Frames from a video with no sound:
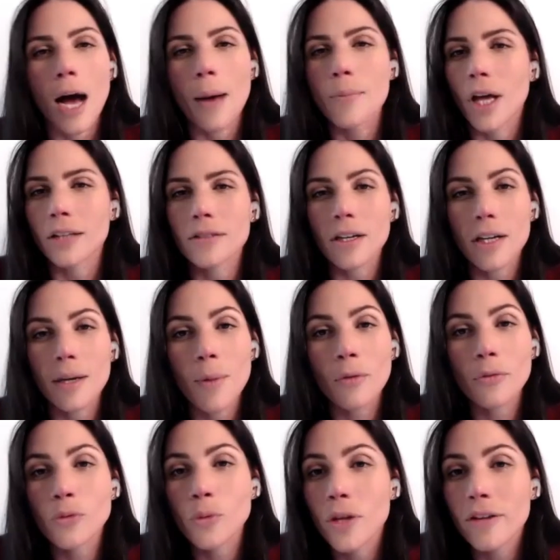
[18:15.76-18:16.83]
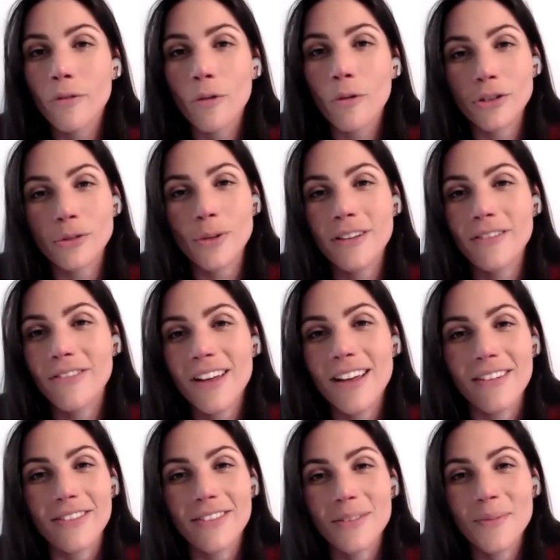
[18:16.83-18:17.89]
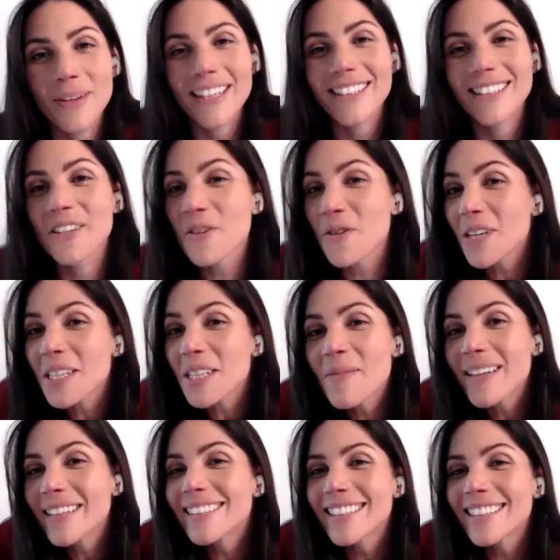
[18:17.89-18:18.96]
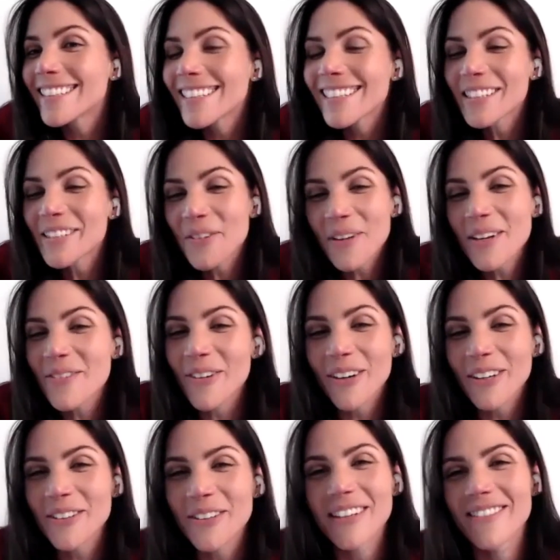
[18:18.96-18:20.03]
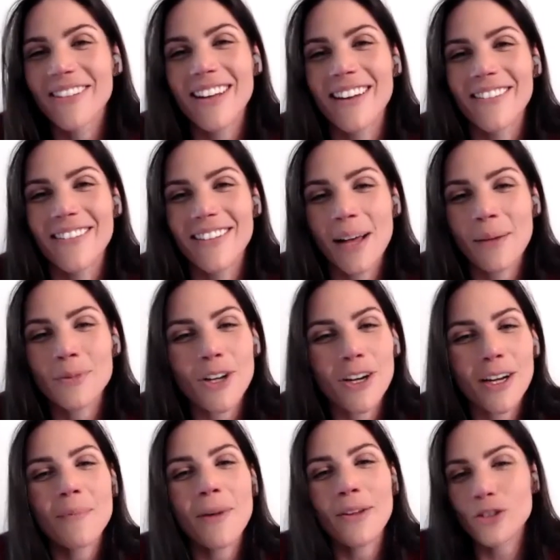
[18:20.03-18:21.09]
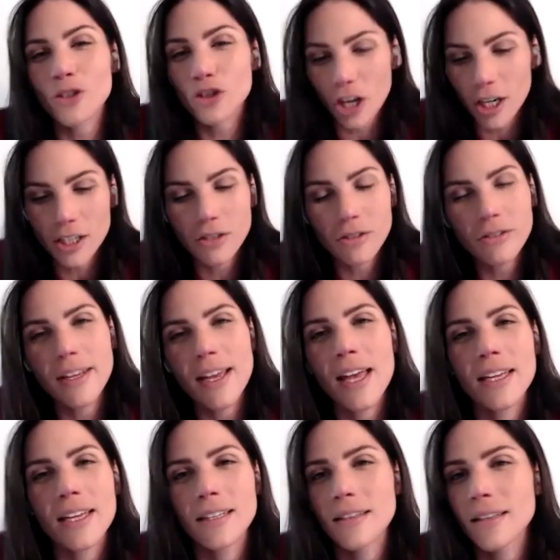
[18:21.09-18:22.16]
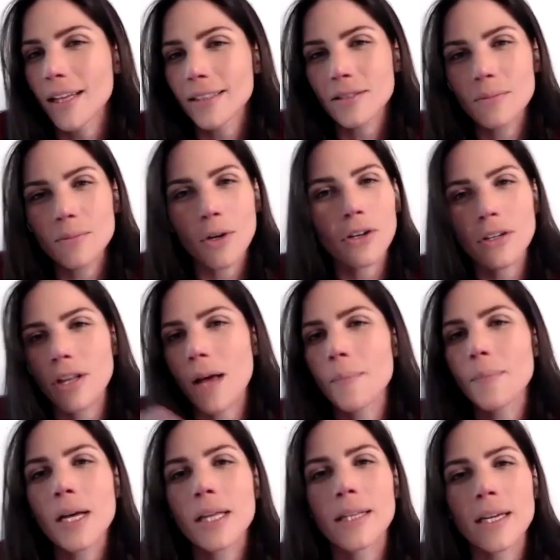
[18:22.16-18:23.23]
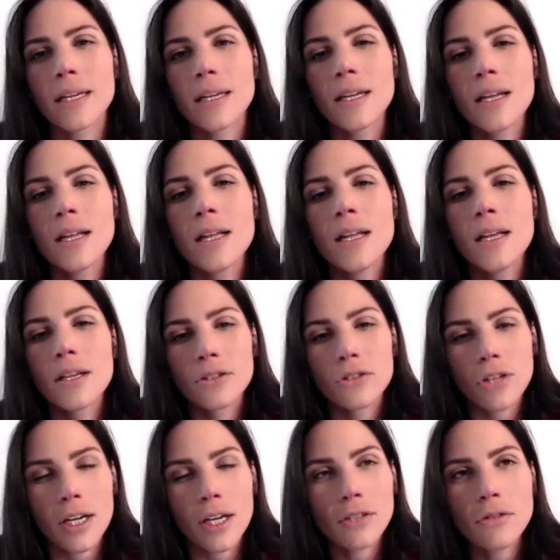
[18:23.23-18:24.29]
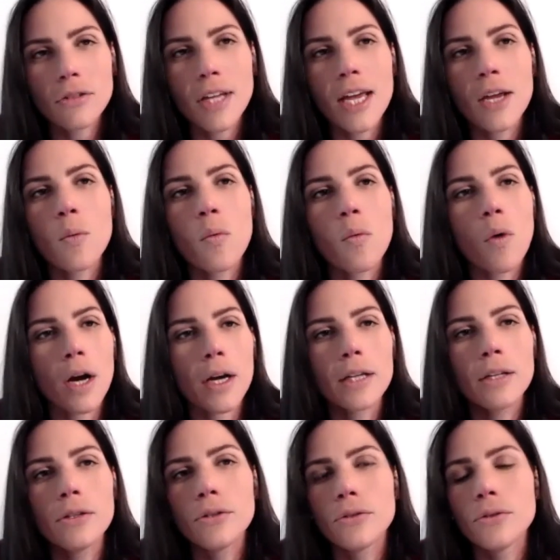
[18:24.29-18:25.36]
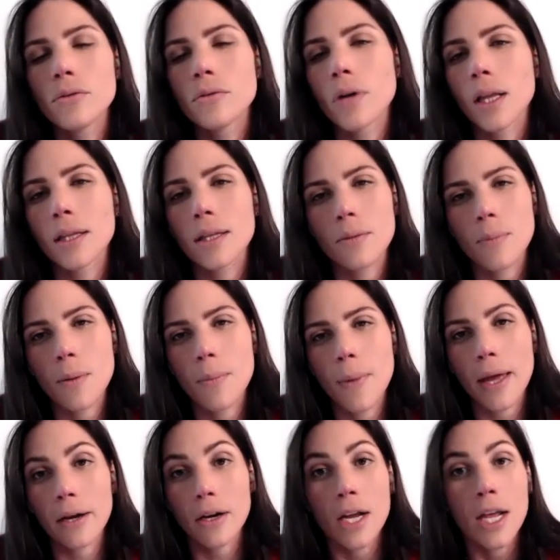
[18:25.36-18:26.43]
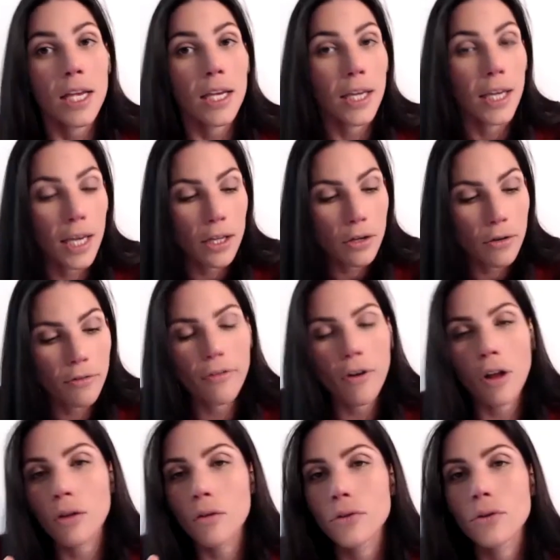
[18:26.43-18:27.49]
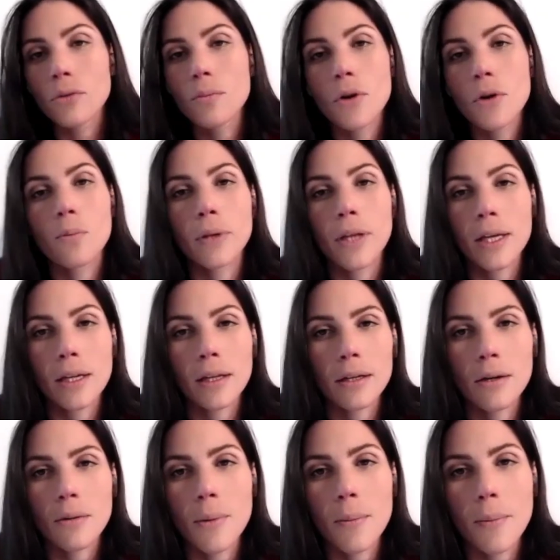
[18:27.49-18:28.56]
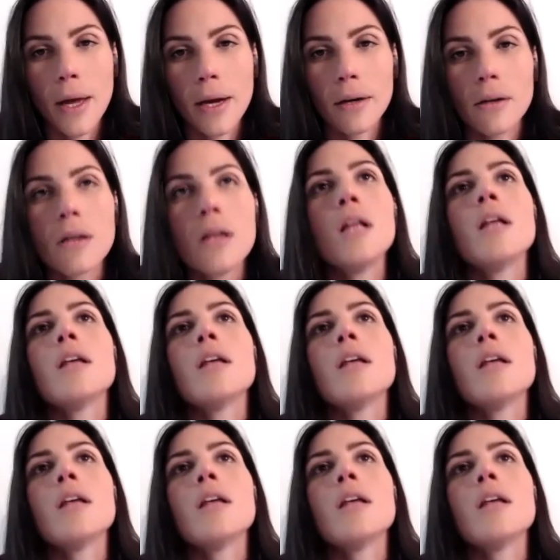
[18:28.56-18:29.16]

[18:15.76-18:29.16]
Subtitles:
I'm not talking about 24th, 25th, because Christmas is just 24th, 25th. I'm talking about starting today, not tomorrow, not Monday. Starting today, what can you do a little bit better? Can you follow your meal plan a little bit better?